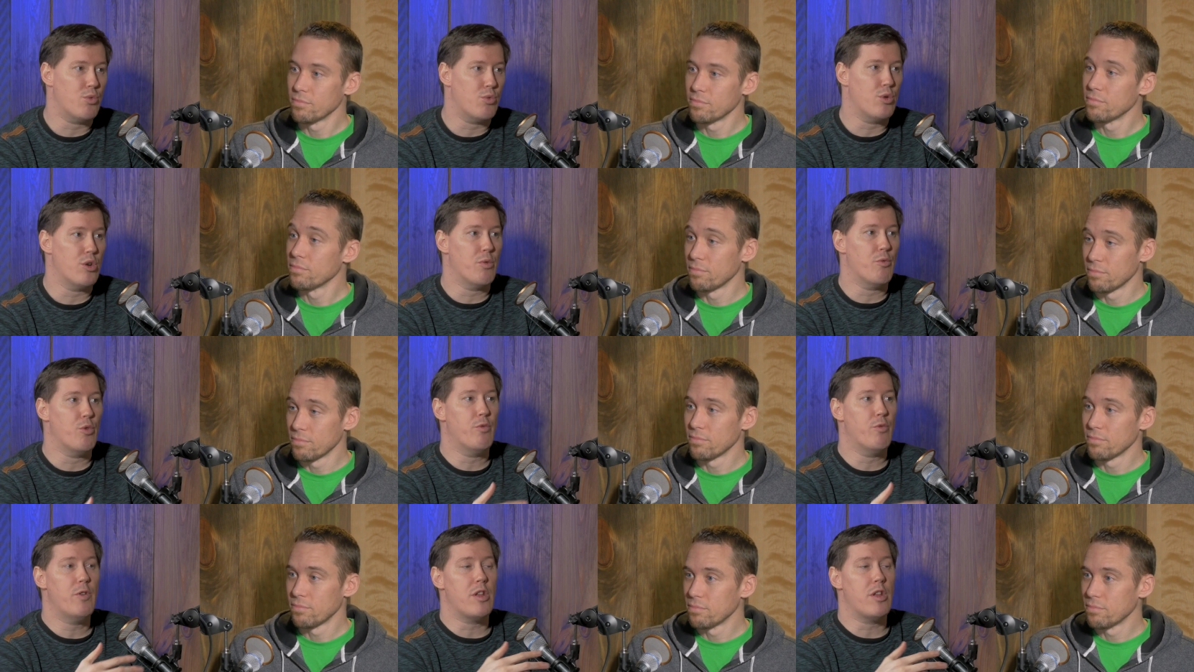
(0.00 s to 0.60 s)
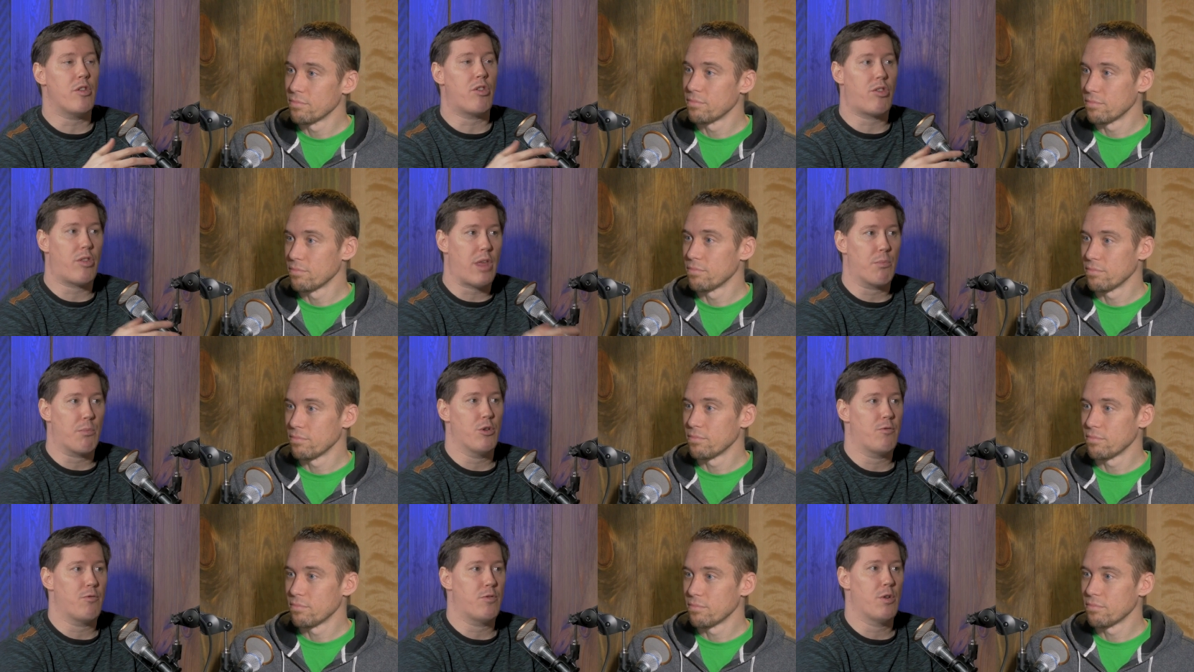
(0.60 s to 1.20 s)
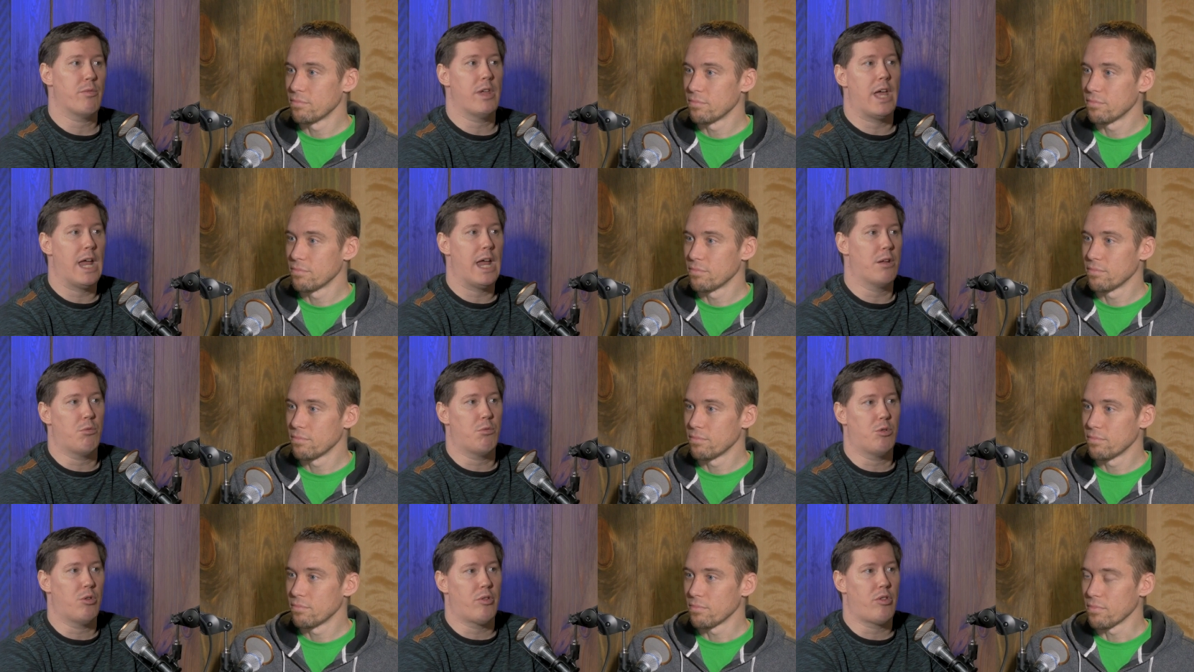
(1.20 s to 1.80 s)
Speaker 1: We're, we're very separate from the
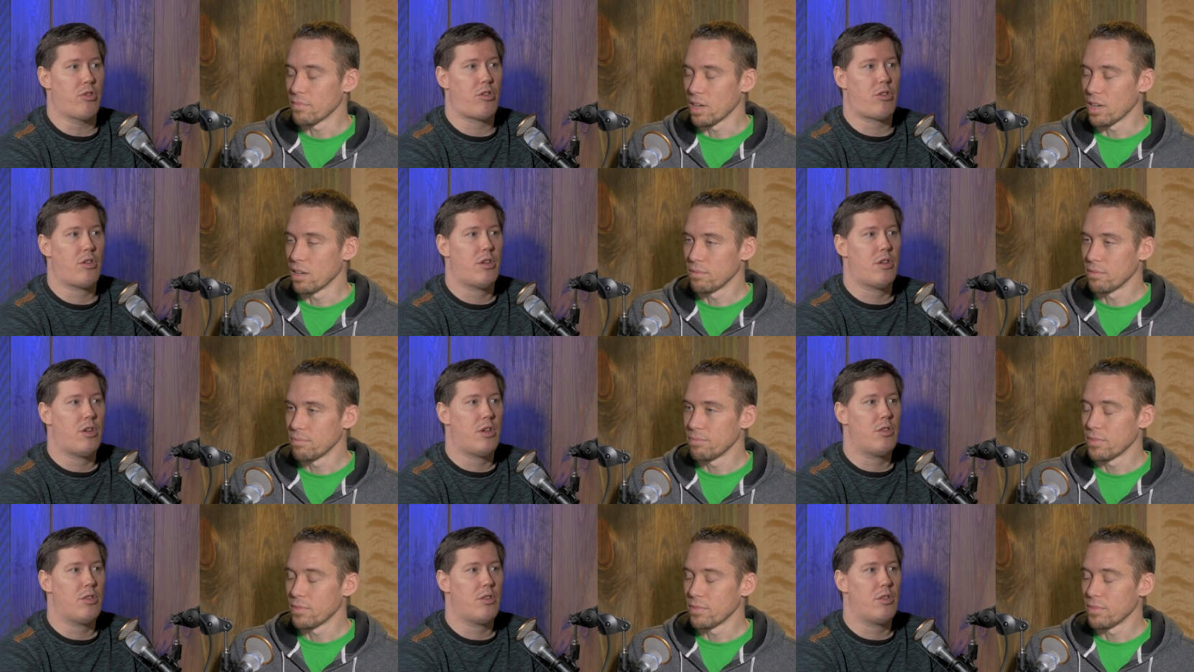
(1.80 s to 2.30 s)
animals. Yeah,